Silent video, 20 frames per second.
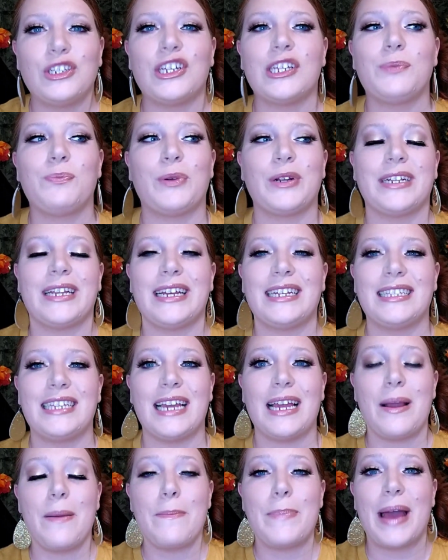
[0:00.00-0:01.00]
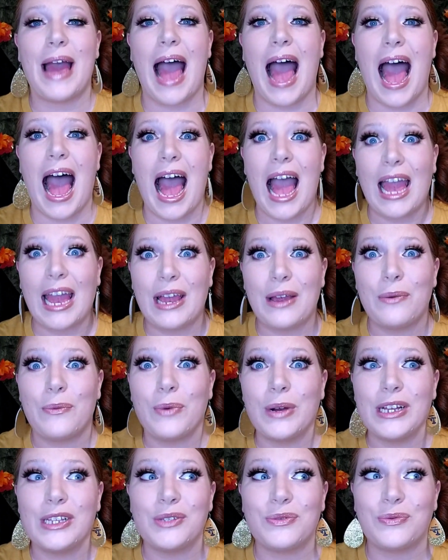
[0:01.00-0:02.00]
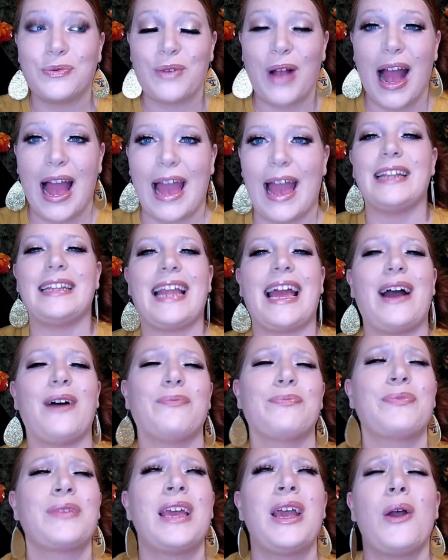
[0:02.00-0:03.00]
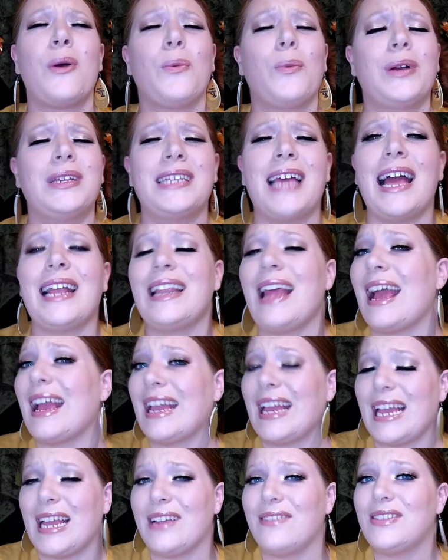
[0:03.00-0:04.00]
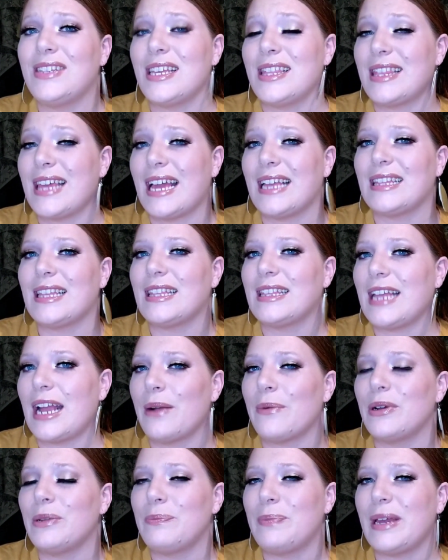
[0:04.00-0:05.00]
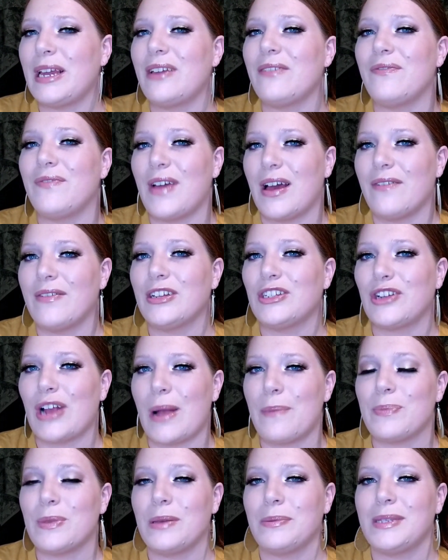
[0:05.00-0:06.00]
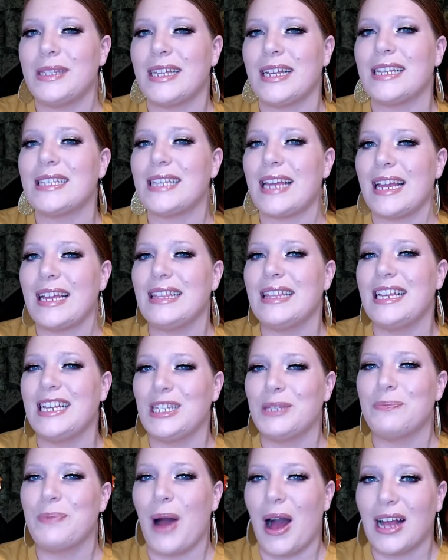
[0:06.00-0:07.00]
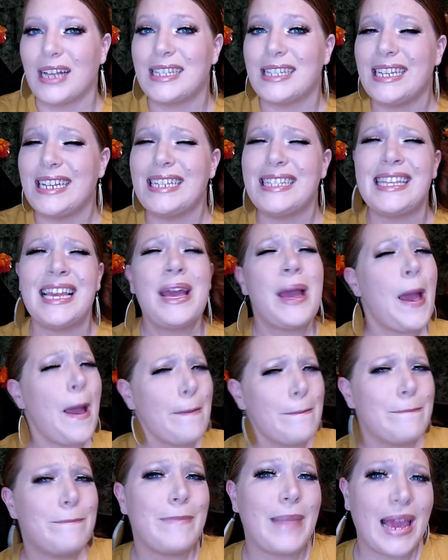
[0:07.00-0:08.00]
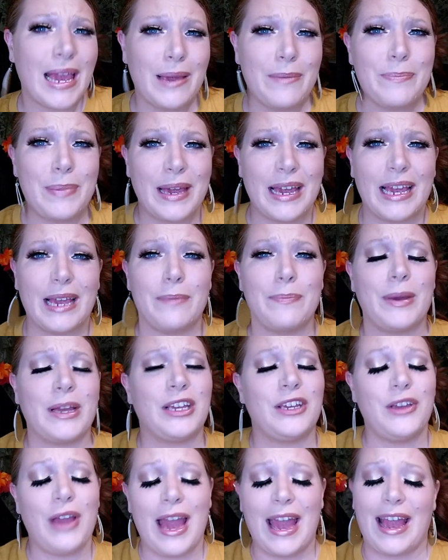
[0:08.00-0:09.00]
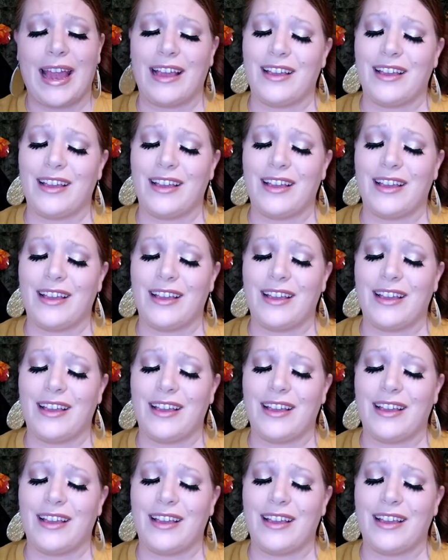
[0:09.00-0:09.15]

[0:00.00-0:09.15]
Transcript: was just predicting, but I was right. Now, was I naive to think that there would be Velvet Trap lipsticks in these boxes? Maybe, but you